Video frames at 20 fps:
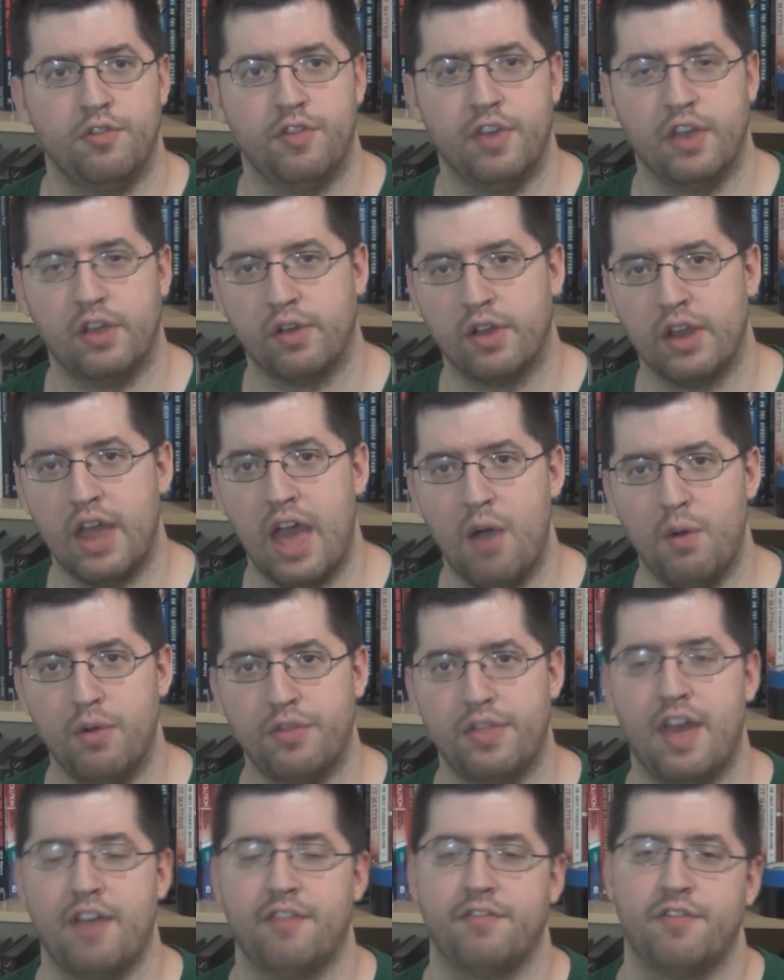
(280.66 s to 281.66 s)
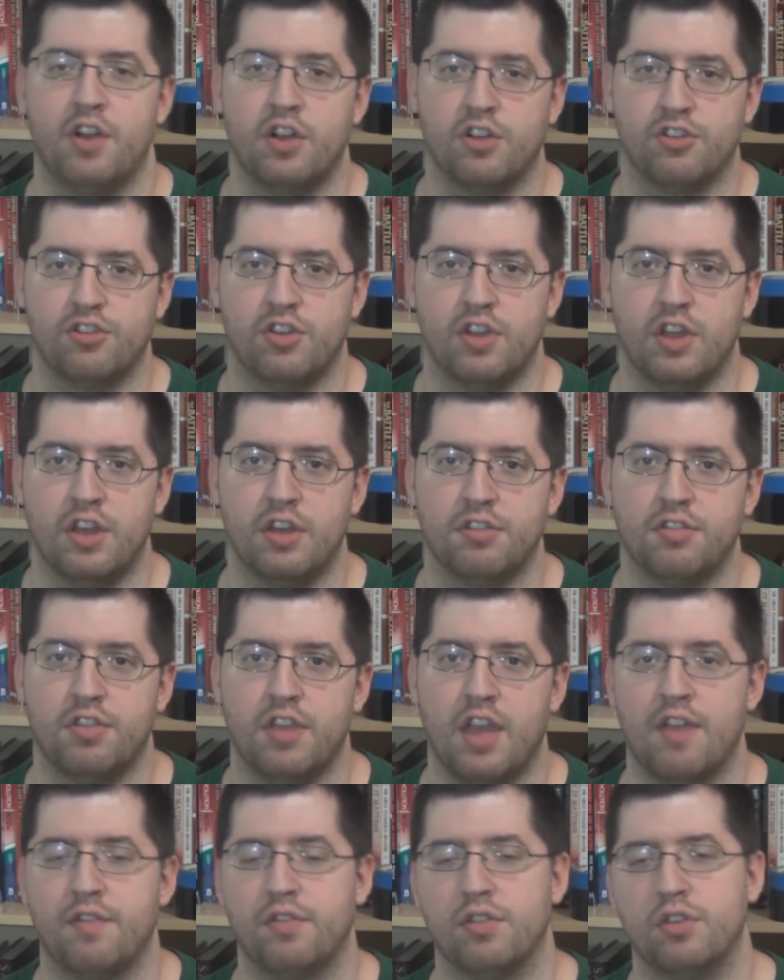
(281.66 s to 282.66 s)
figuring out what that function is,
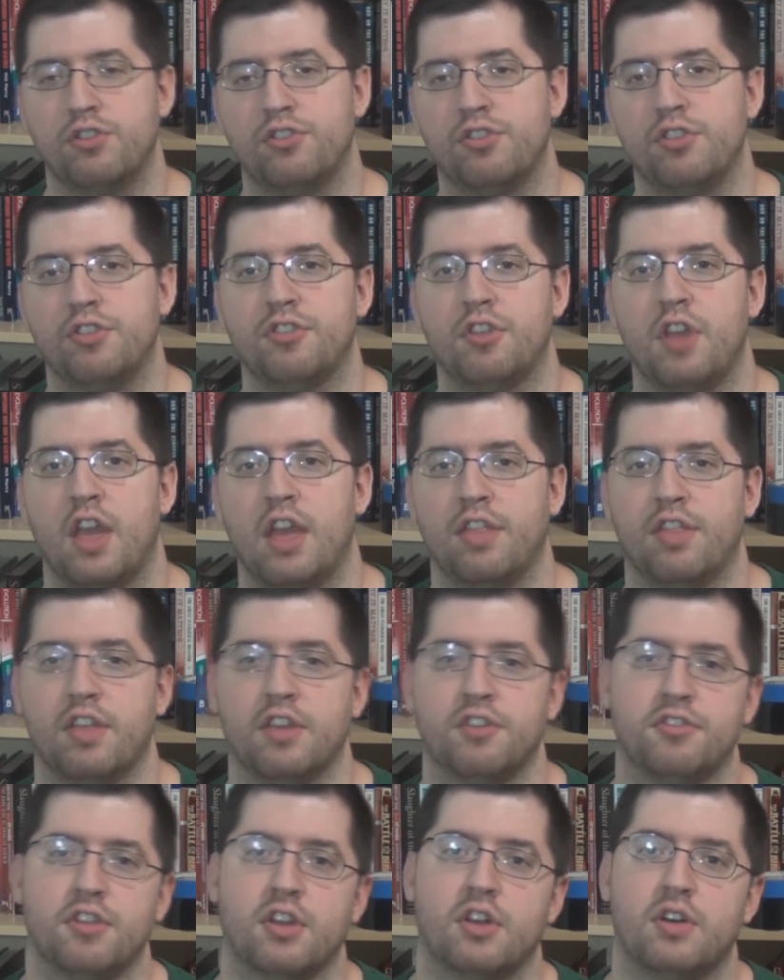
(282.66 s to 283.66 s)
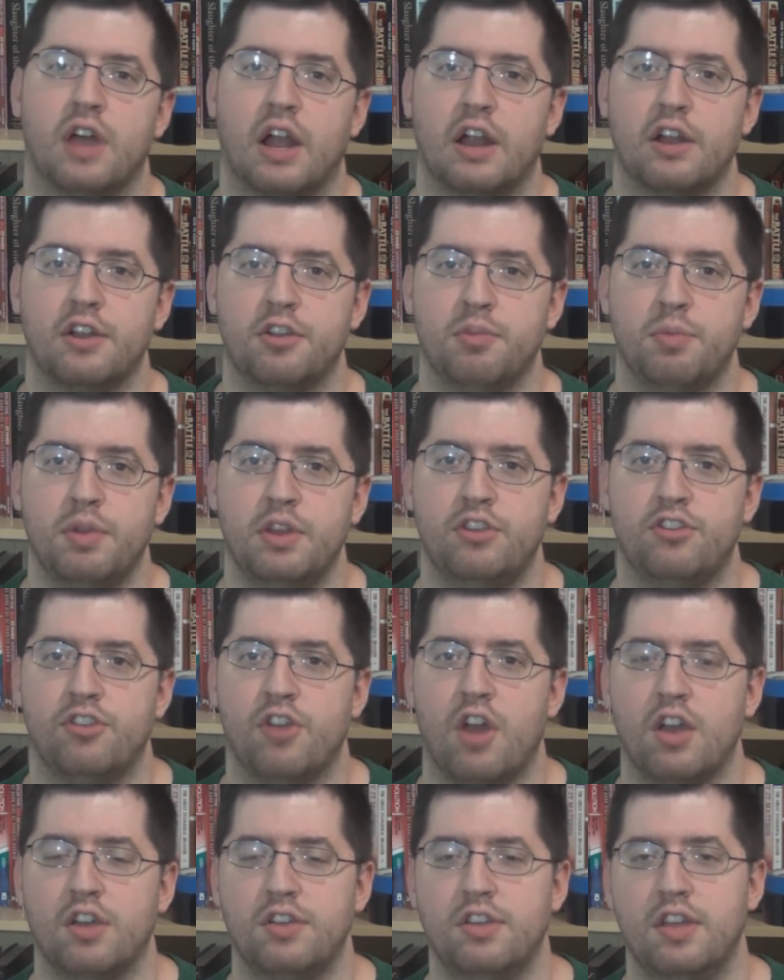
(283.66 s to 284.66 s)
the evolutionists and atheists declared it to be
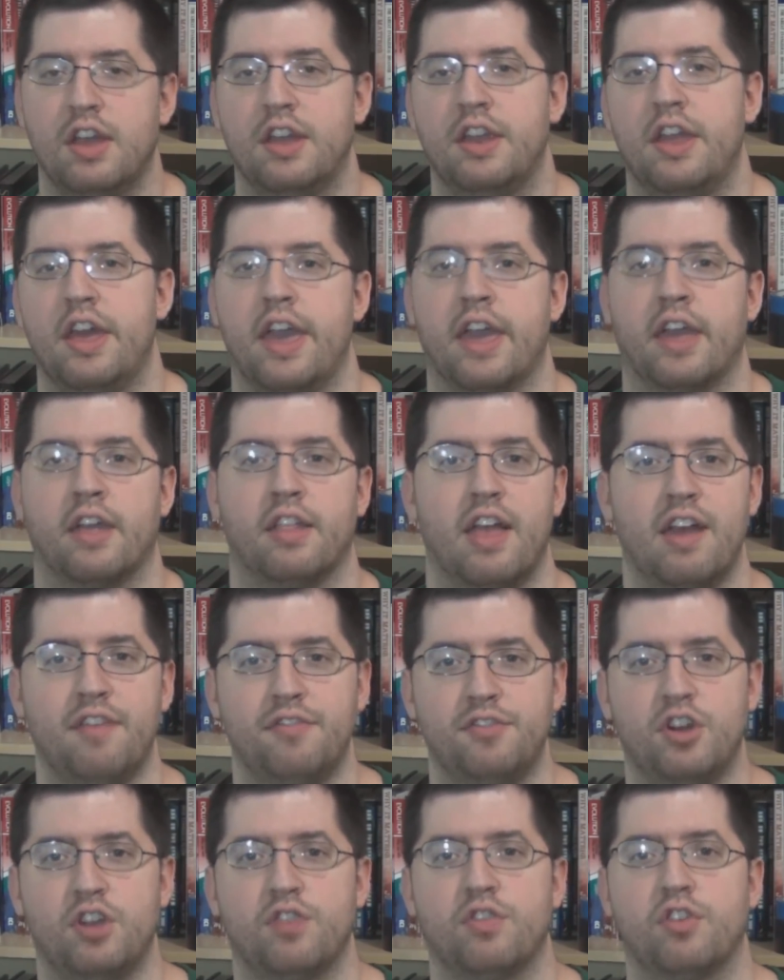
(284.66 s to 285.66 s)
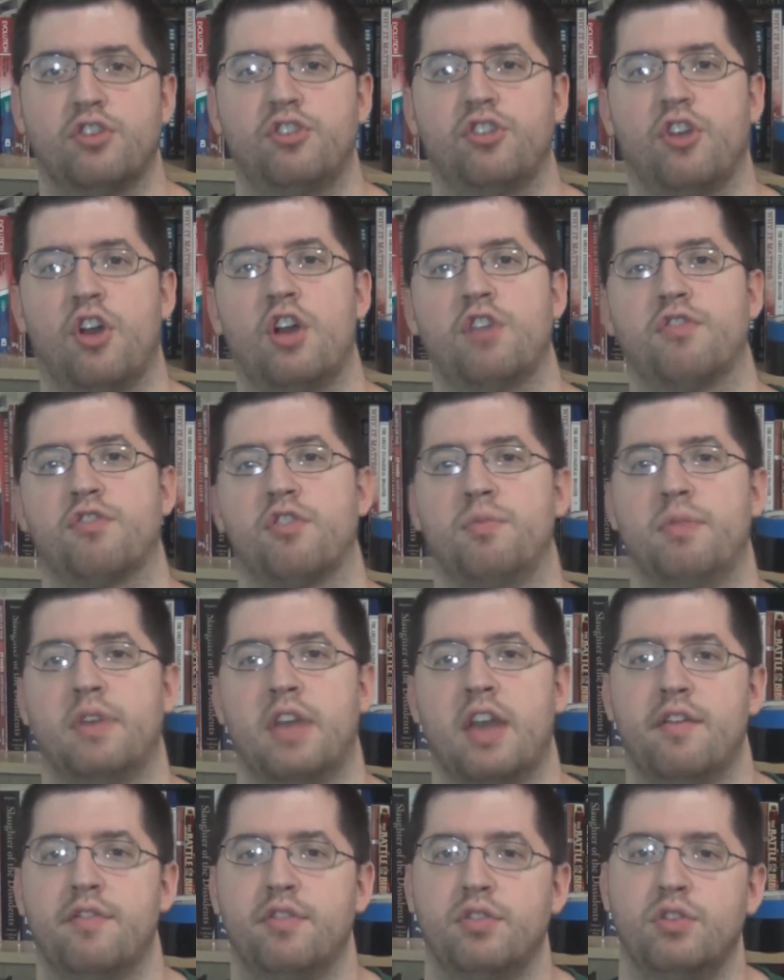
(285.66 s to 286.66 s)
junk D N A, leftover junk from
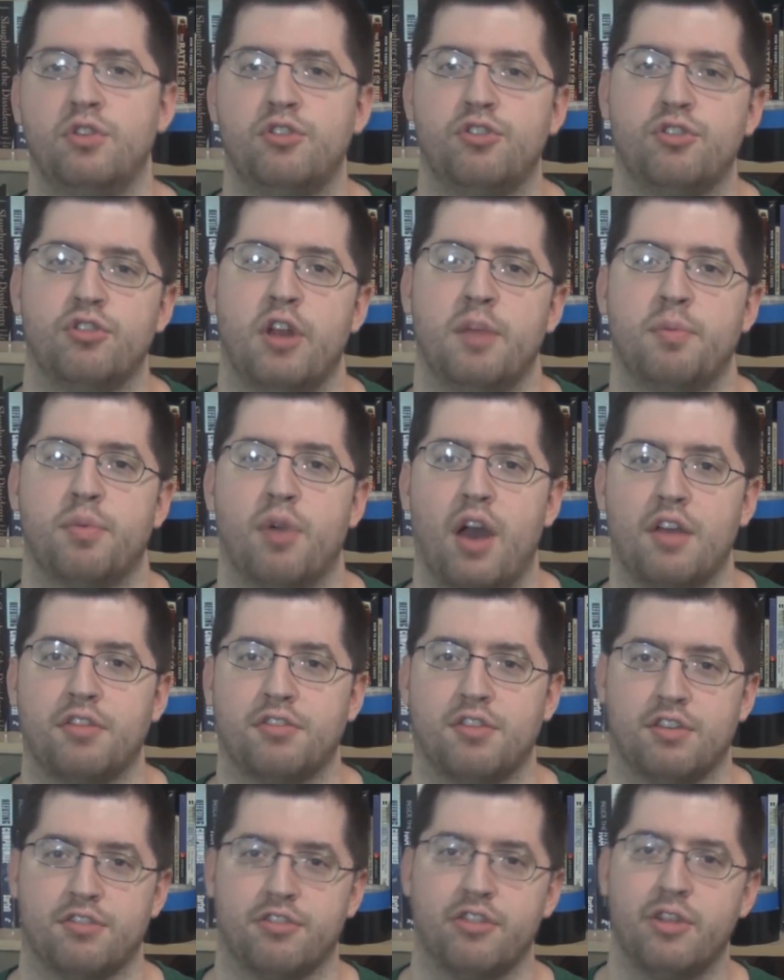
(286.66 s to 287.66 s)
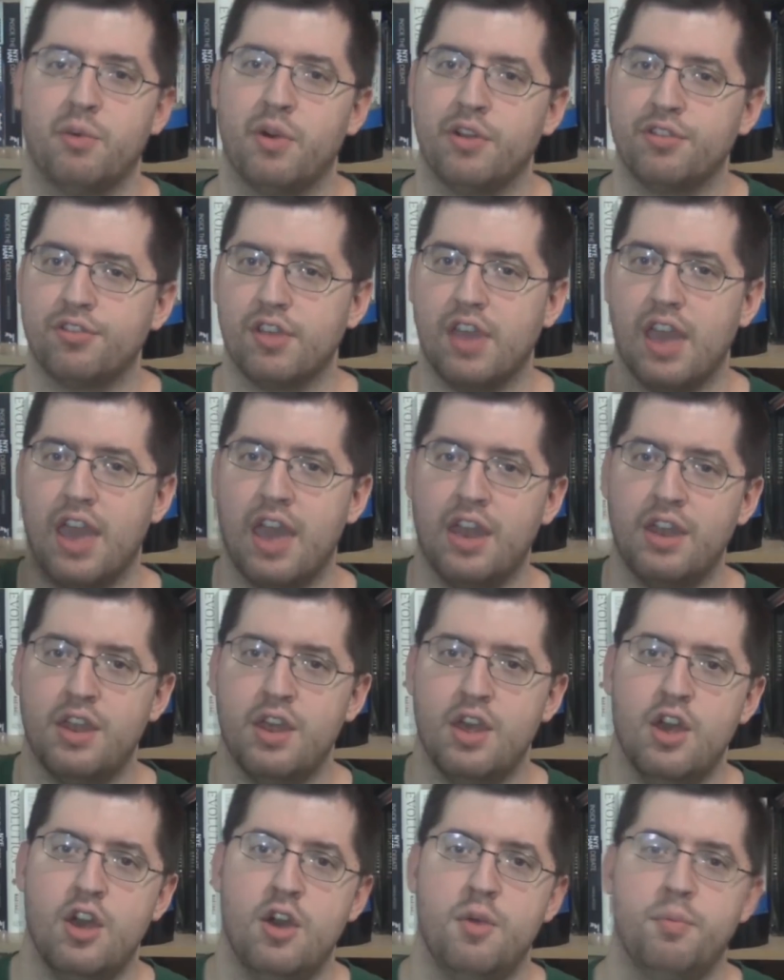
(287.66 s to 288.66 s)
the evolutionary process. And they once
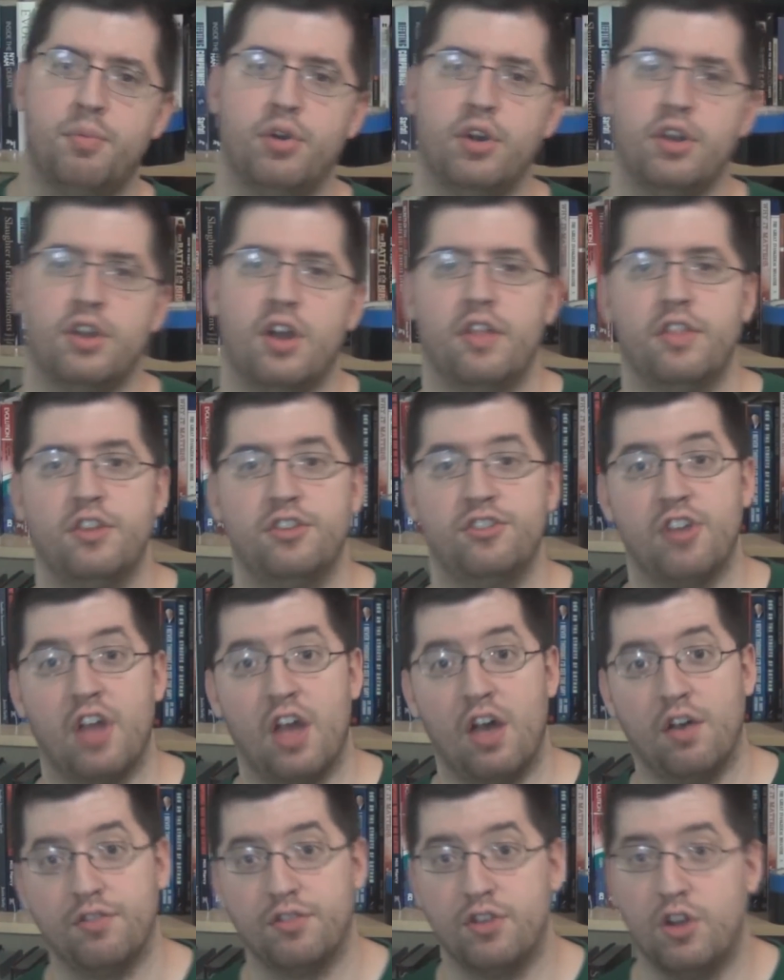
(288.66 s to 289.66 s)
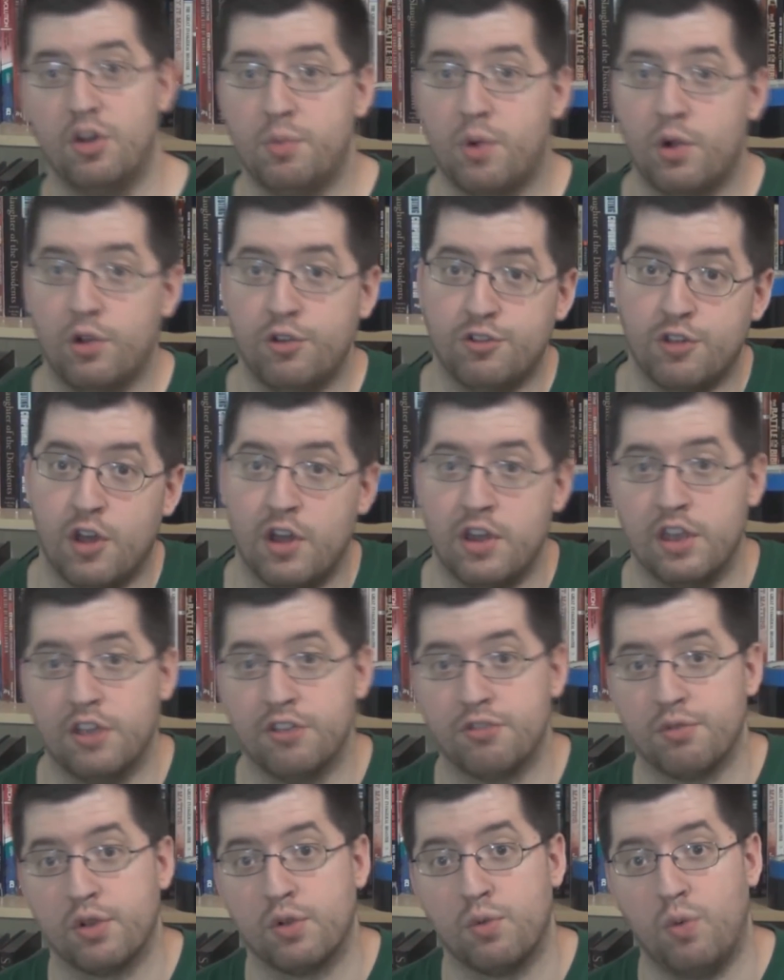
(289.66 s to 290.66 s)
again put on the shelf, no more study
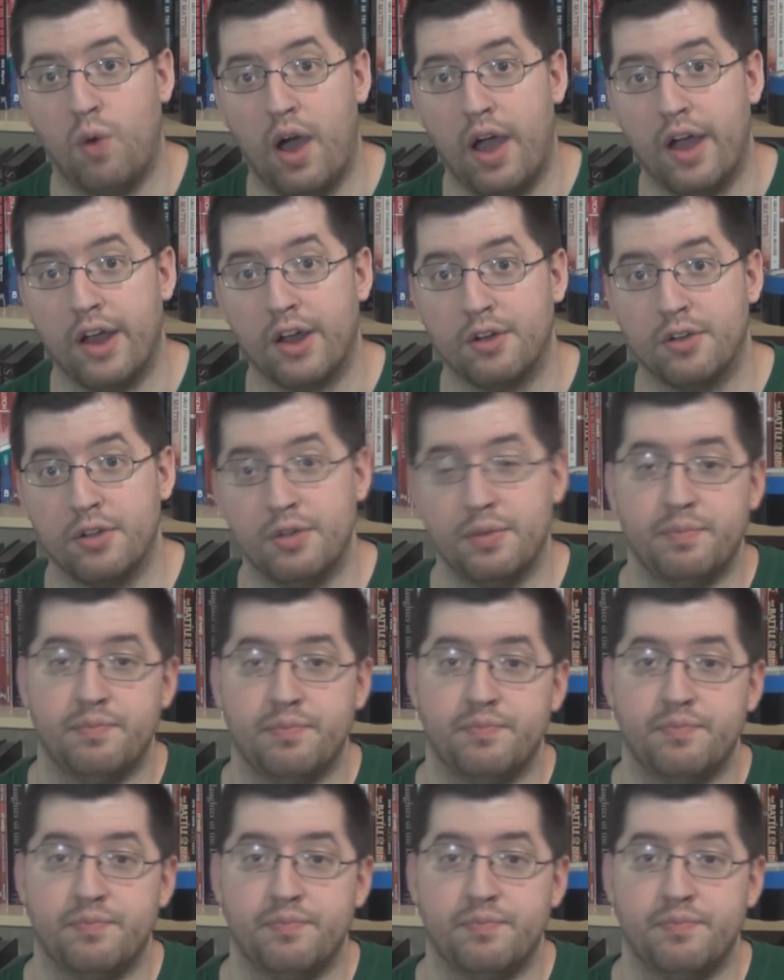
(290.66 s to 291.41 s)
is required.